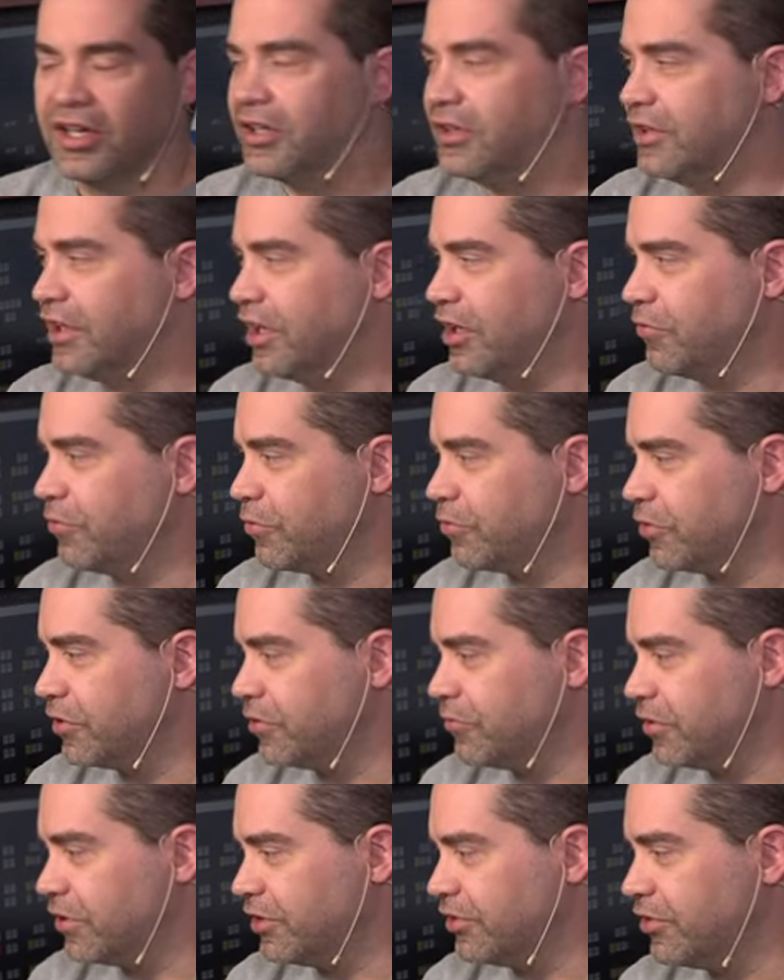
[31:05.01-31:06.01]
Now, what we're going
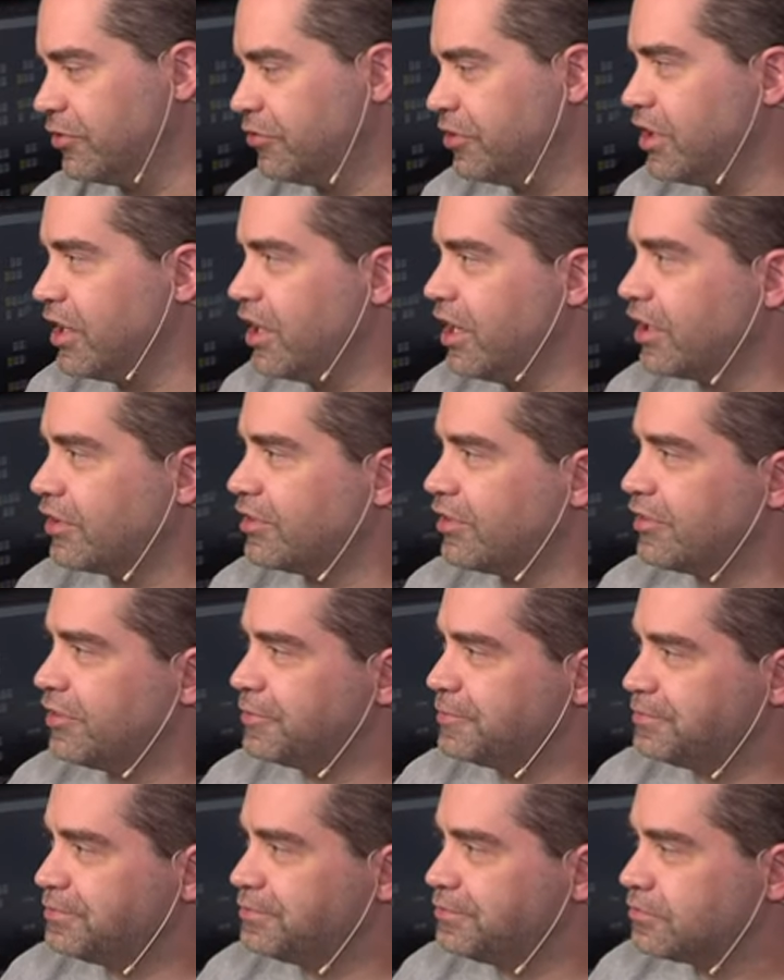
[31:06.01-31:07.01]
to want to do next,
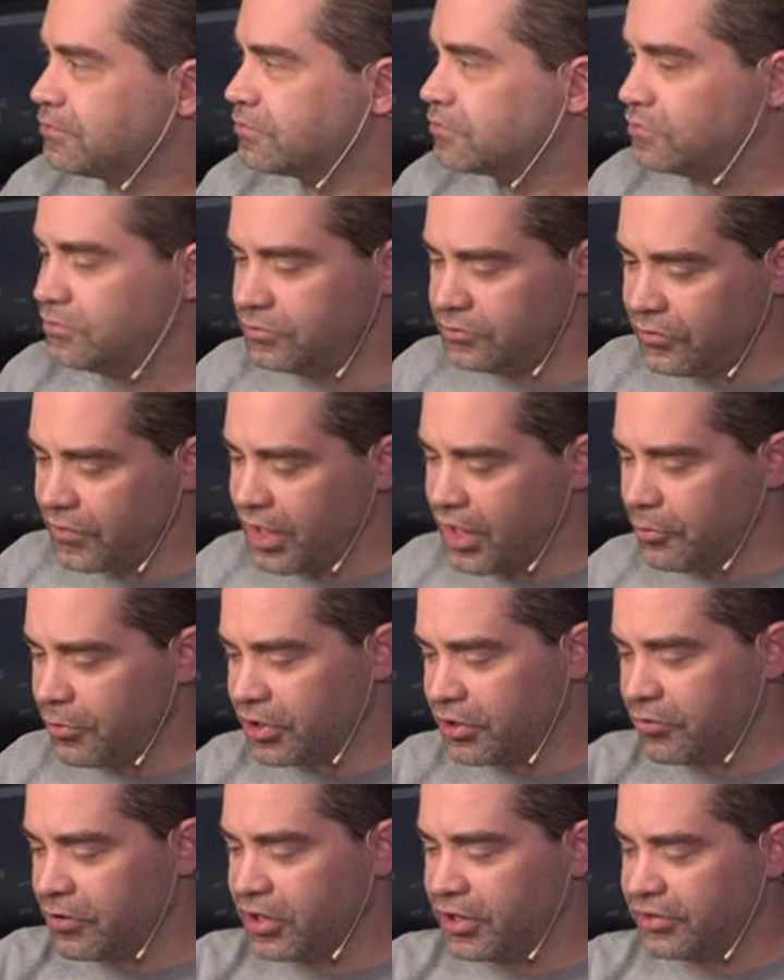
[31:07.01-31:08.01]
I'm going
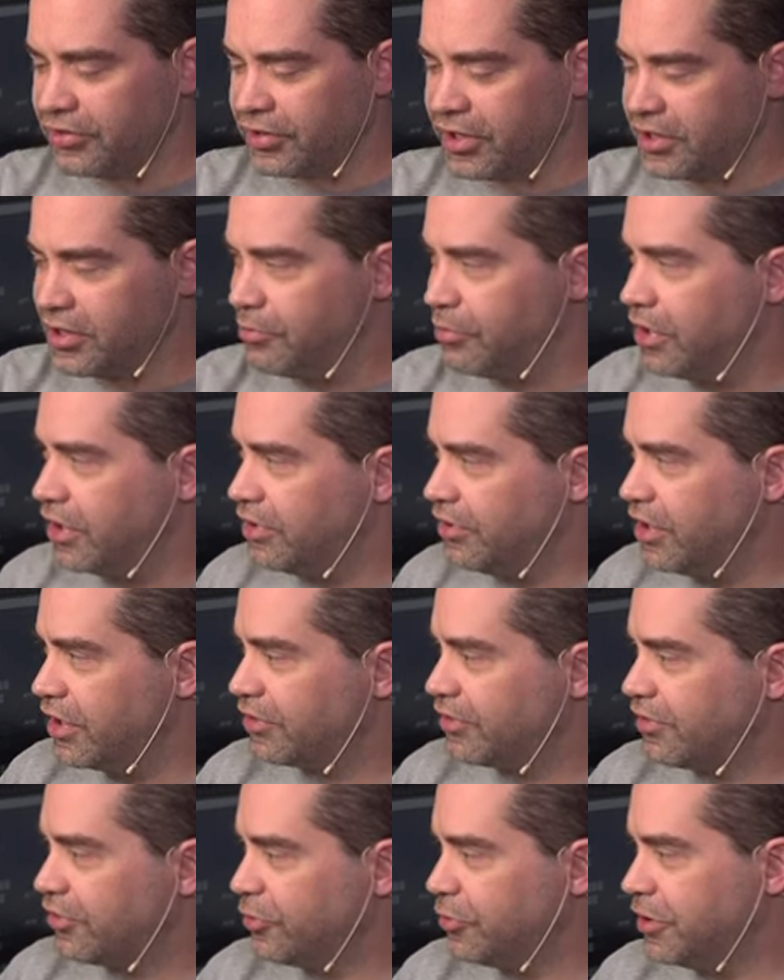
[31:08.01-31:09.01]
to want to assign the button
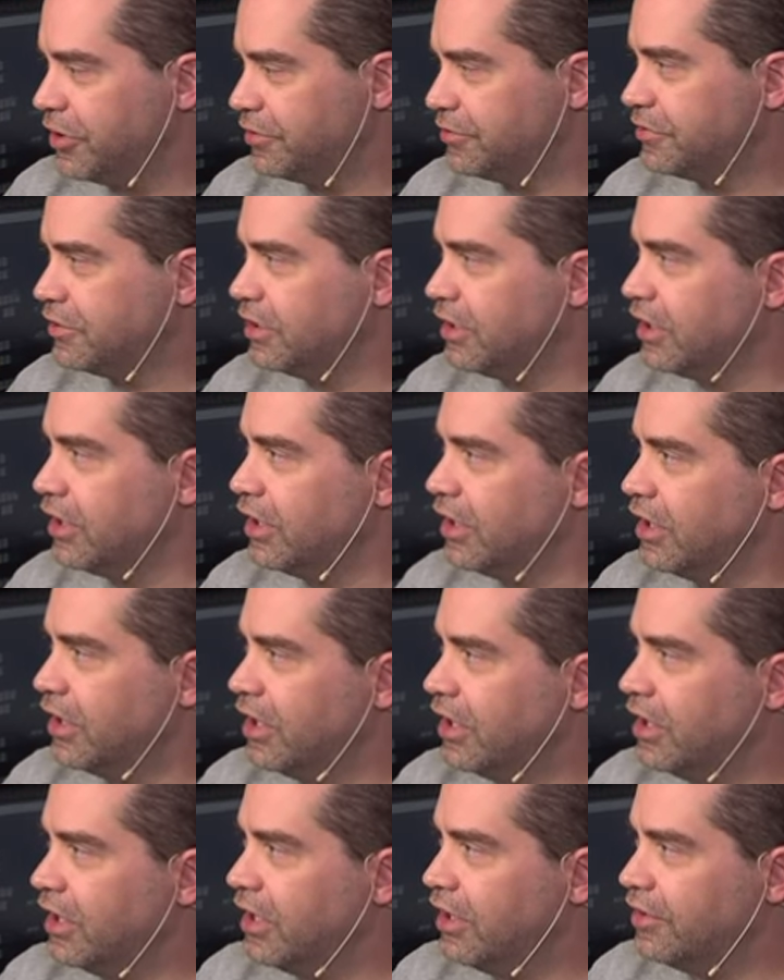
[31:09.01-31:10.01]
next to it,
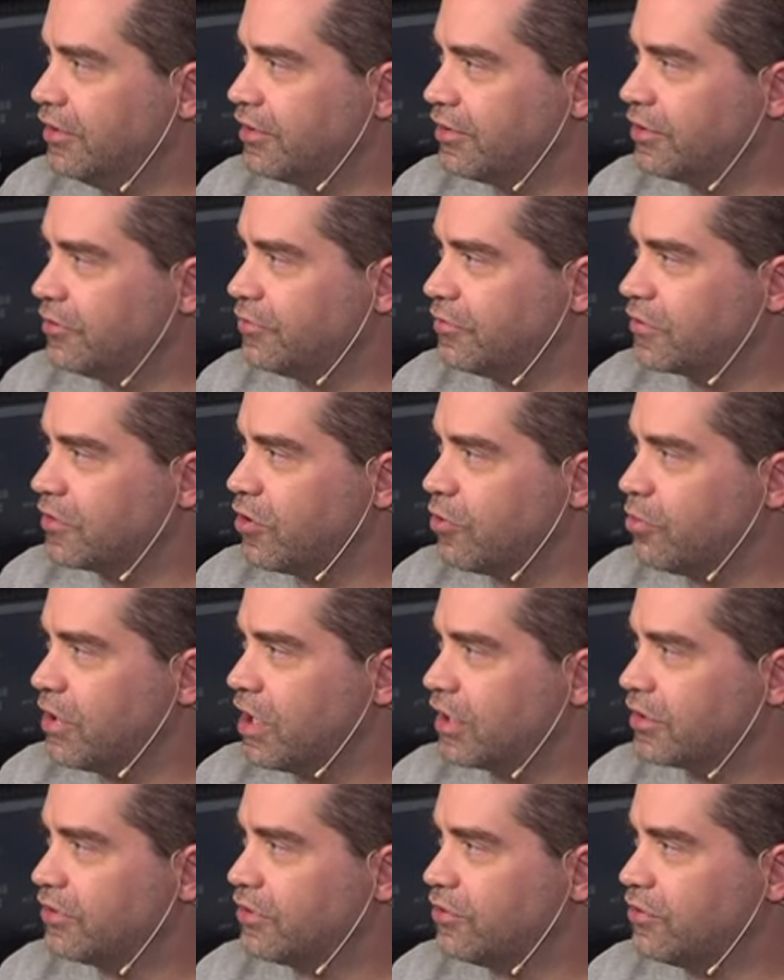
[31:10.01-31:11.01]
and go
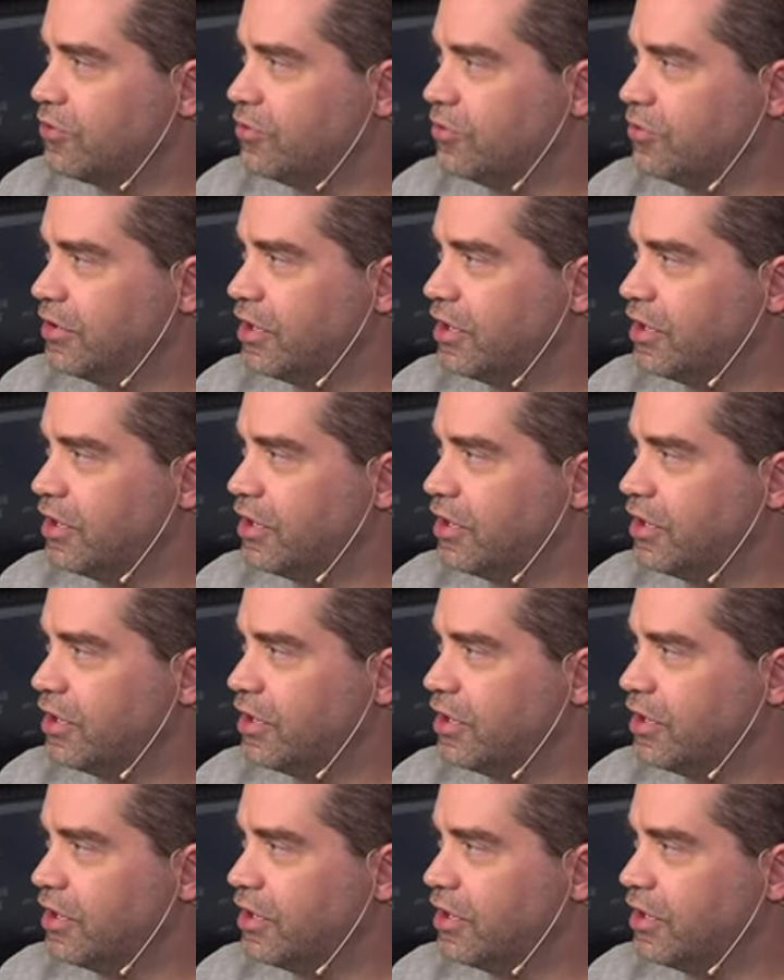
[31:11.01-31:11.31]
back to